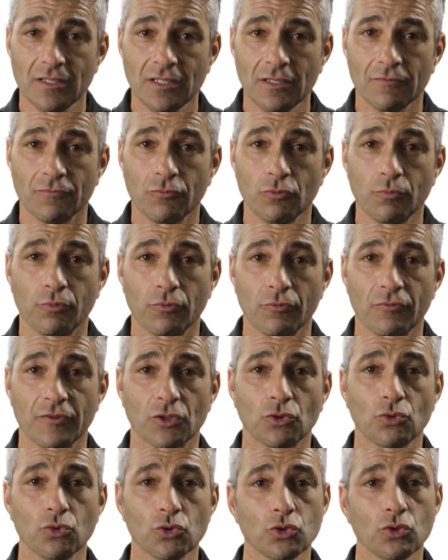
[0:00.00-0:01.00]
Need more
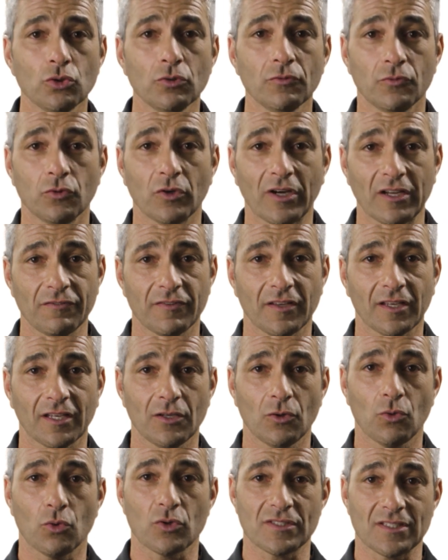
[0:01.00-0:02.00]
help? You can
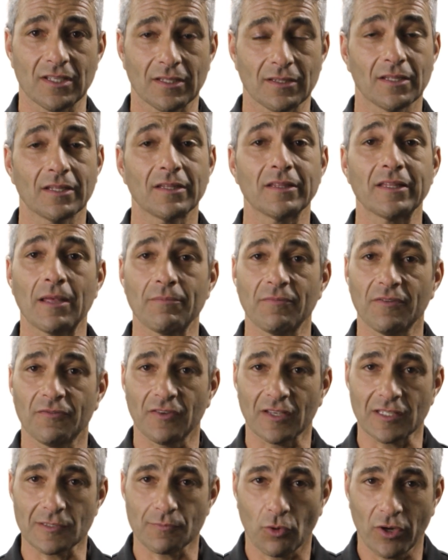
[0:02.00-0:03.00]
always refer to the
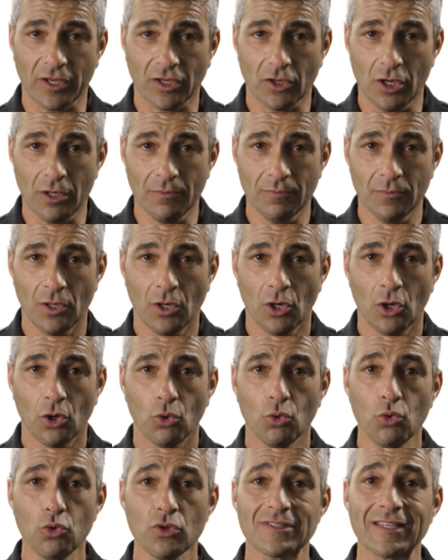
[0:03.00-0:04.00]
Namifix.com
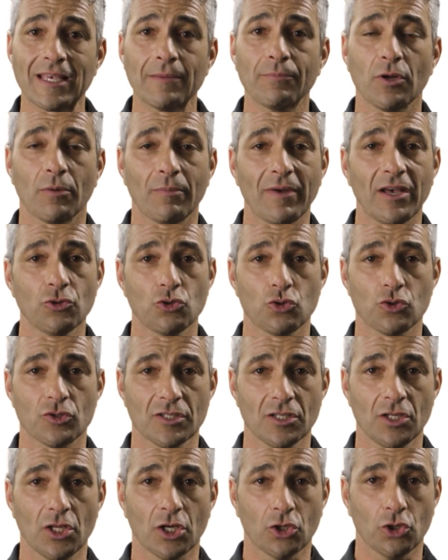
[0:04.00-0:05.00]
website
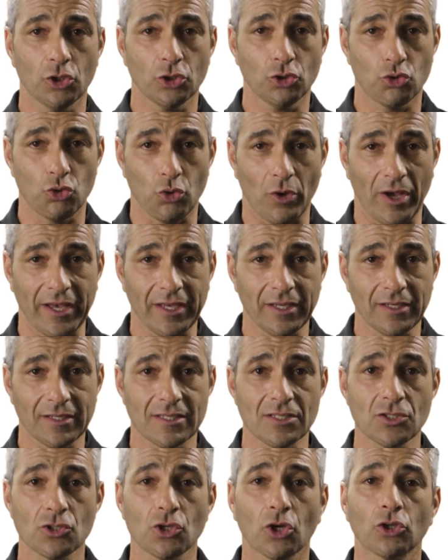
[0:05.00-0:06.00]
or simply scan the
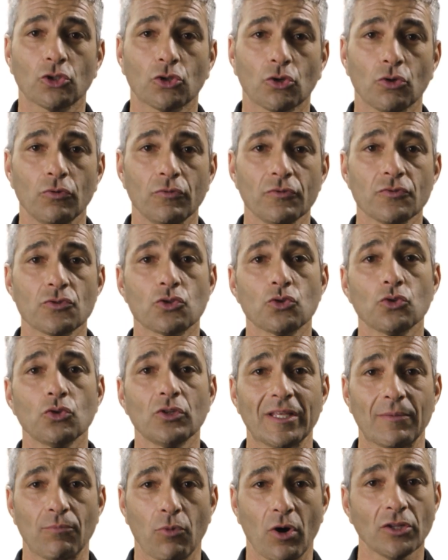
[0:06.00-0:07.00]
QR code
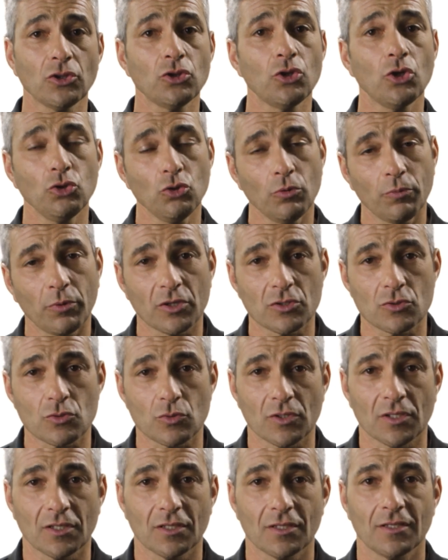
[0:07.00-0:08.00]
located on the bracket
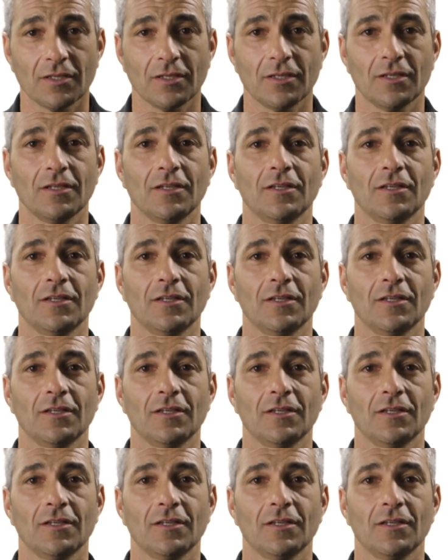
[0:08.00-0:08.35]
packaging.